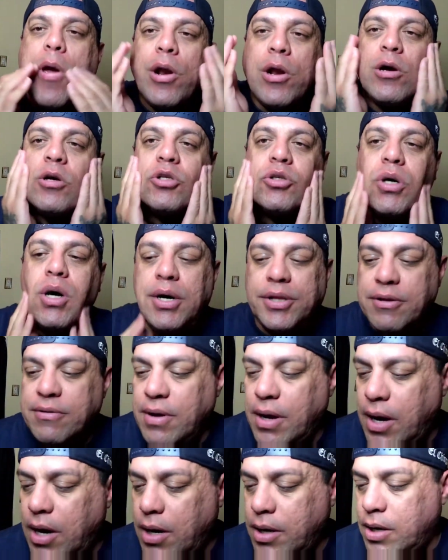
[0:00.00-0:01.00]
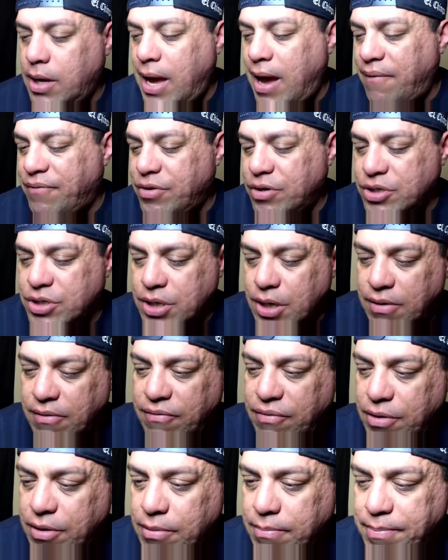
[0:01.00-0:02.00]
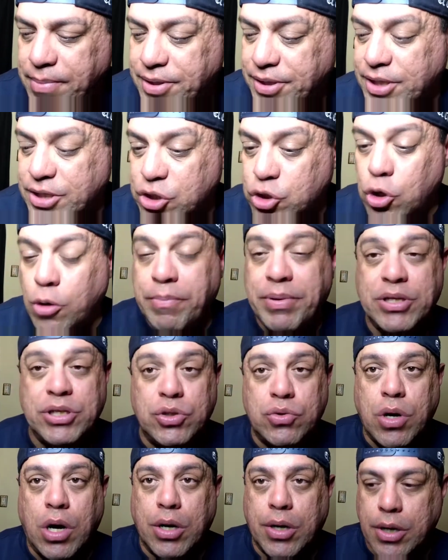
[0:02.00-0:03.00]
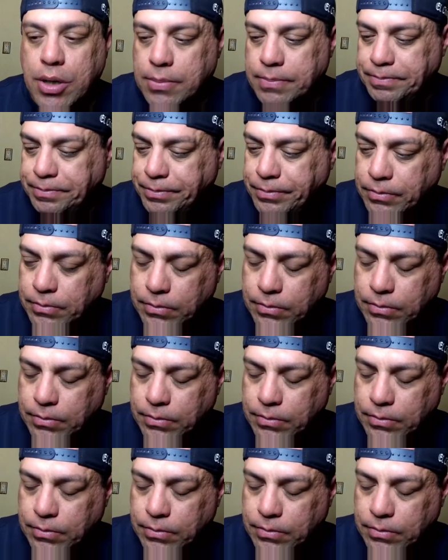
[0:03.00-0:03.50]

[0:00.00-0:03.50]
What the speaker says: And also on the aftershave. But the soap is stronger.